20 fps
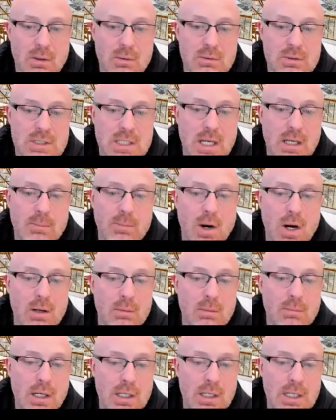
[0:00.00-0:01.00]
take part
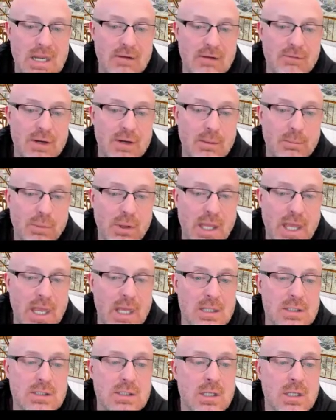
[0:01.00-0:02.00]
in my evening
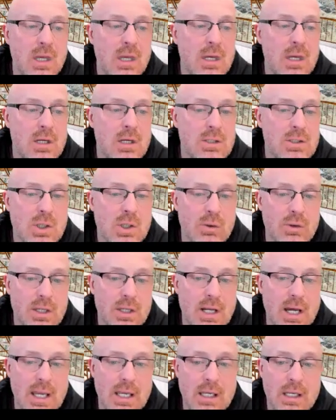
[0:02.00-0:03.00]
plans so
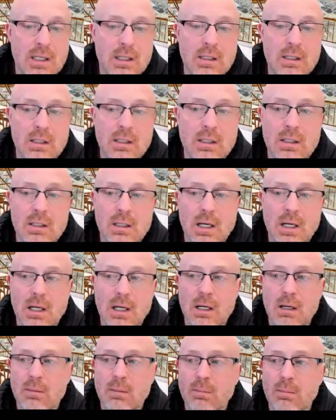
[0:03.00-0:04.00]
that I can
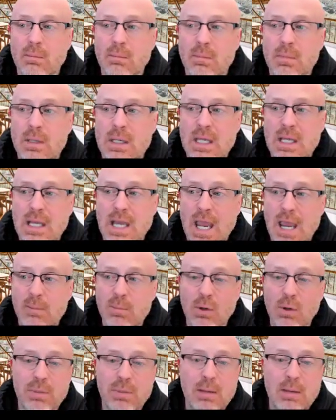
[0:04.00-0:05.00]

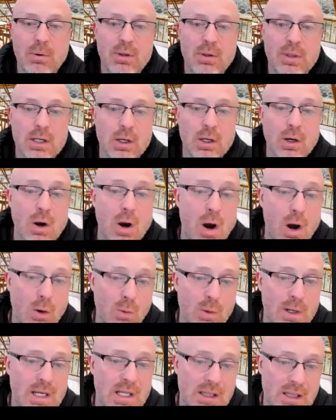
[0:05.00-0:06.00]
enable people that are
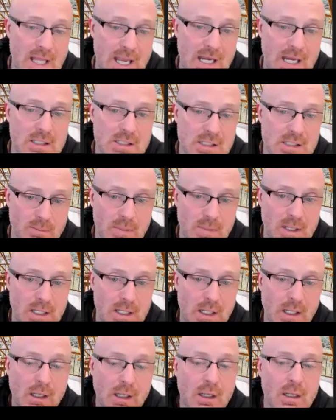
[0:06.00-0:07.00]
already late
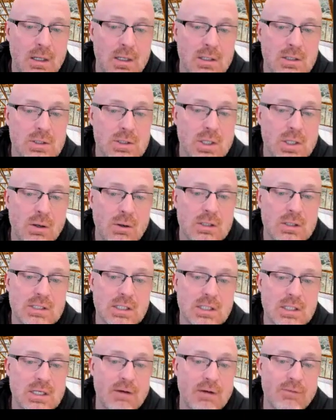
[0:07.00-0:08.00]
submitting. So
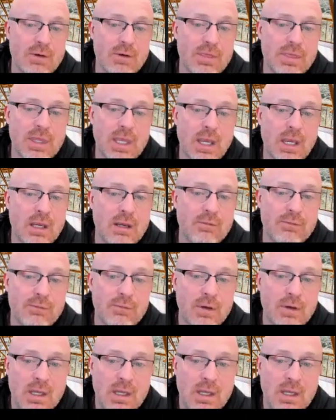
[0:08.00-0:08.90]
it's a different thing if